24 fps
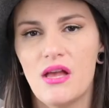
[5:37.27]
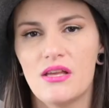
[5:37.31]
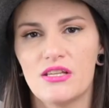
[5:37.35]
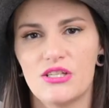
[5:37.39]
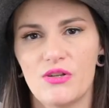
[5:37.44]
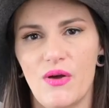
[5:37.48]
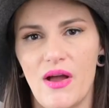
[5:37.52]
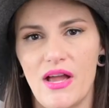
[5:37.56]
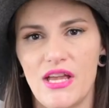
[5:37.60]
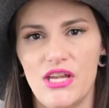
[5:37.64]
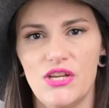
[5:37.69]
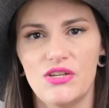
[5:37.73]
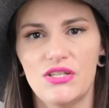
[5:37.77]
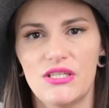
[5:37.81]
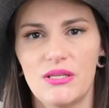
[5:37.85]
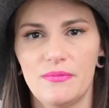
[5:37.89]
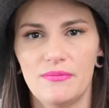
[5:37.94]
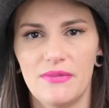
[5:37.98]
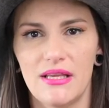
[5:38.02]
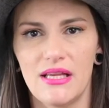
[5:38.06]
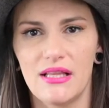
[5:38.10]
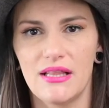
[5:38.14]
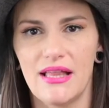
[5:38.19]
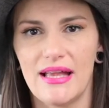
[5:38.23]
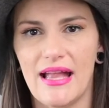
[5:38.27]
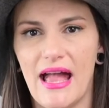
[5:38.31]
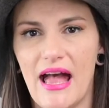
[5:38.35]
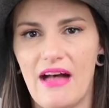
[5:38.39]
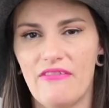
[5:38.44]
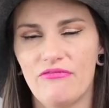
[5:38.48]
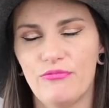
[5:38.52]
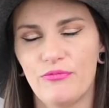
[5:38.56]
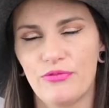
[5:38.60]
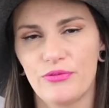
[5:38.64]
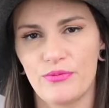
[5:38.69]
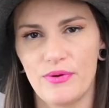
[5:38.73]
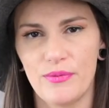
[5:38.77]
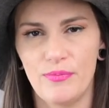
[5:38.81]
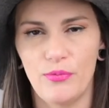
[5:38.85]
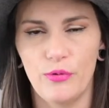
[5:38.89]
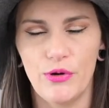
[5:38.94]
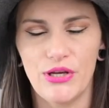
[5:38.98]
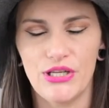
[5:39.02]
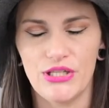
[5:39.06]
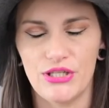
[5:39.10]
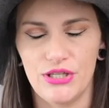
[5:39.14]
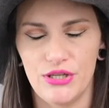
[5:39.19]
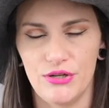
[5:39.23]
So I use something like
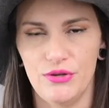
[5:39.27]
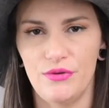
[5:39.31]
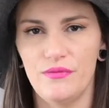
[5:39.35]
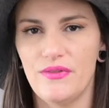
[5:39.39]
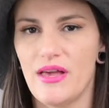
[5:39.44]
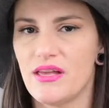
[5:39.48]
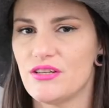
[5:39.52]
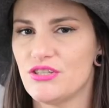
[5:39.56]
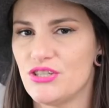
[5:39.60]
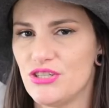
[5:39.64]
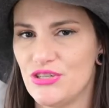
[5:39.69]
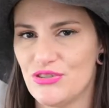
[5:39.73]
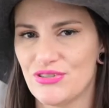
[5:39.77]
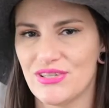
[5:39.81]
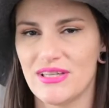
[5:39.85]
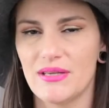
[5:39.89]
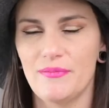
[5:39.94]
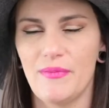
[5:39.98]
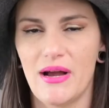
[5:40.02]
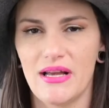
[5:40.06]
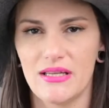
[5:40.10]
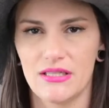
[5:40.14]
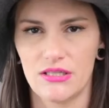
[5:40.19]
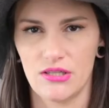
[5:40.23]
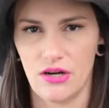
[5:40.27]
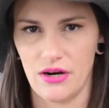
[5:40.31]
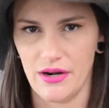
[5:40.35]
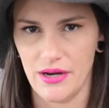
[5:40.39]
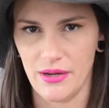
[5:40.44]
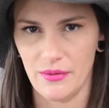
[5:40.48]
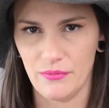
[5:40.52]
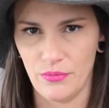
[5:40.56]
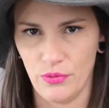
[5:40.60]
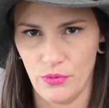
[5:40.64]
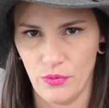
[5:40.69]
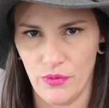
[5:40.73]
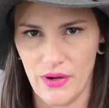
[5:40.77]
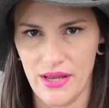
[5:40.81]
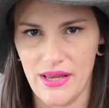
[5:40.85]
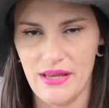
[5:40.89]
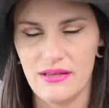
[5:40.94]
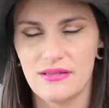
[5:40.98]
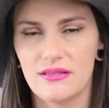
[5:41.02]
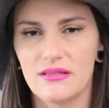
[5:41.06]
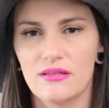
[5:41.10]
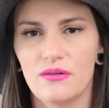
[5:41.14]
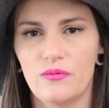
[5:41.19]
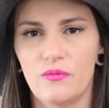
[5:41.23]
f3.2, that's usually my starting
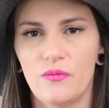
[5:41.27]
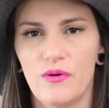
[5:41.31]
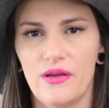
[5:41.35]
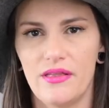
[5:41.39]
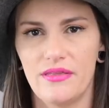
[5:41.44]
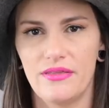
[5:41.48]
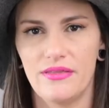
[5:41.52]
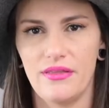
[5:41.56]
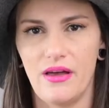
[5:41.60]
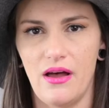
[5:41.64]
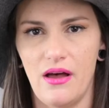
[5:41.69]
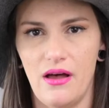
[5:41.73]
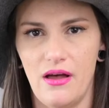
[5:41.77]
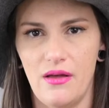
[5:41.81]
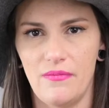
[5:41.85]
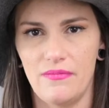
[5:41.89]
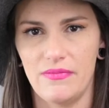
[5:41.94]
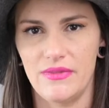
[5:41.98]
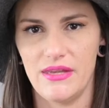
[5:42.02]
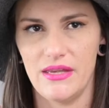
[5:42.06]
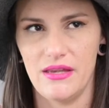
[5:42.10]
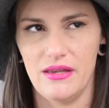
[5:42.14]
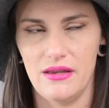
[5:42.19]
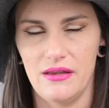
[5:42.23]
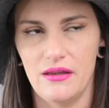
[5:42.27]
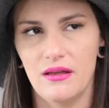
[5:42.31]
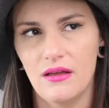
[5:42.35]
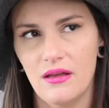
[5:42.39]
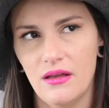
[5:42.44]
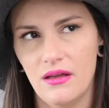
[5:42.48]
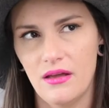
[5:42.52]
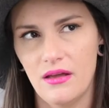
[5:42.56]
point with um, the